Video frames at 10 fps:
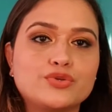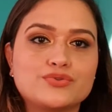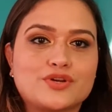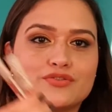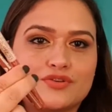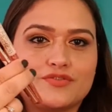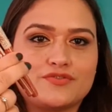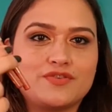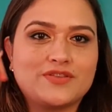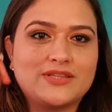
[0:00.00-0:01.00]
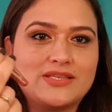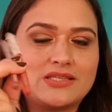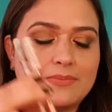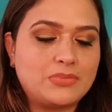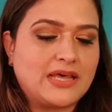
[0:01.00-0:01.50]
use out of these
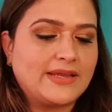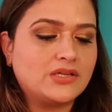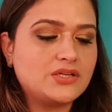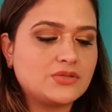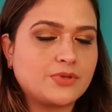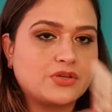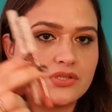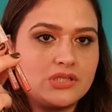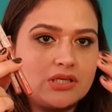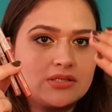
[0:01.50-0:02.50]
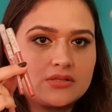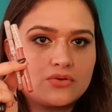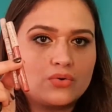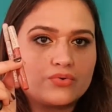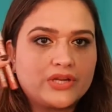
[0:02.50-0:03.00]
lip liners, because these
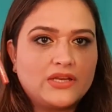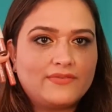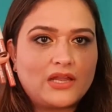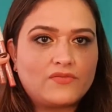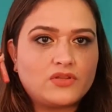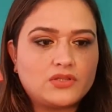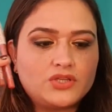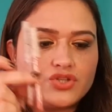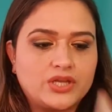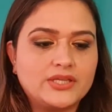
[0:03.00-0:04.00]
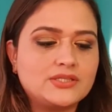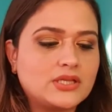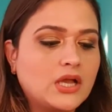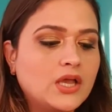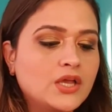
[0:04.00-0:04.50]
go really well with these shades.
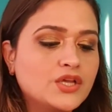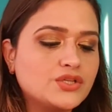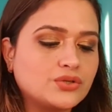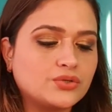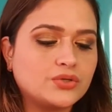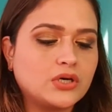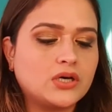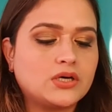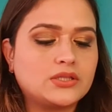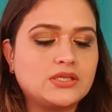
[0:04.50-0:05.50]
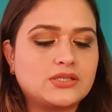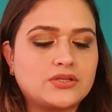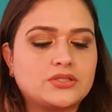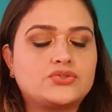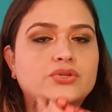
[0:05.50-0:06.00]
So these are
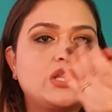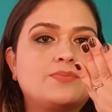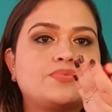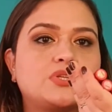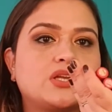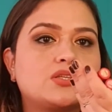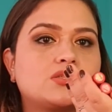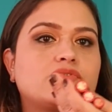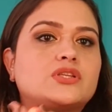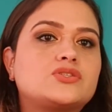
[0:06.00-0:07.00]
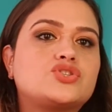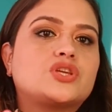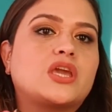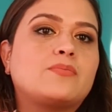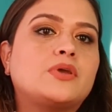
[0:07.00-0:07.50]
the 3 lipsticks which
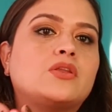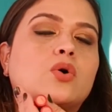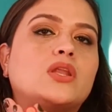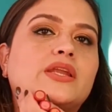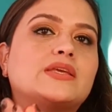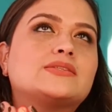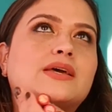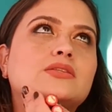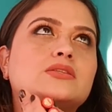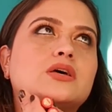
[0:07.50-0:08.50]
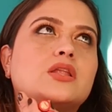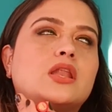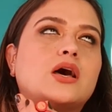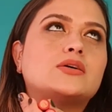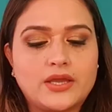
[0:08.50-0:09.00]
came in holiday set.
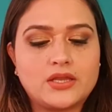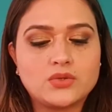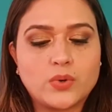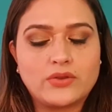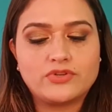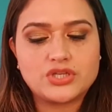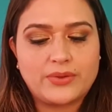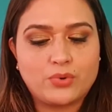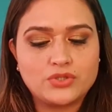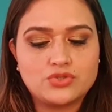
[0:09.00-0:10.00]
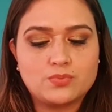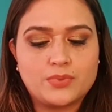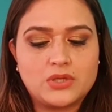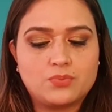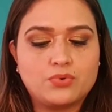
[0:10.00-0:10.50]
Another one which I wanted to
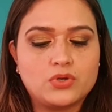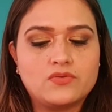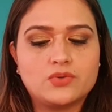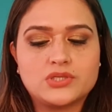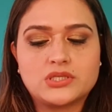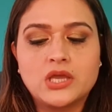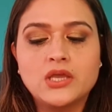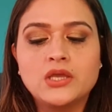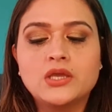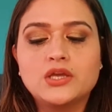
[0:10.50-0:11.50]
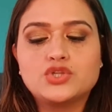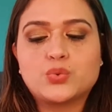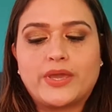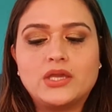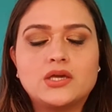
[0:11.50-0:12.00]
pull was
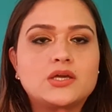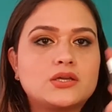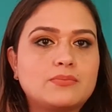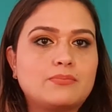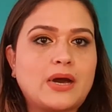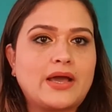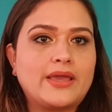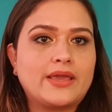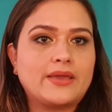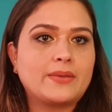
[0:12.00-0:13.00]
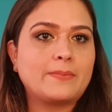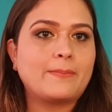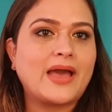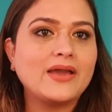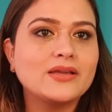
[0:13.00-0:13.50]
Twig by
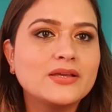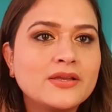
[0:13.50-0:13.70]
MAC,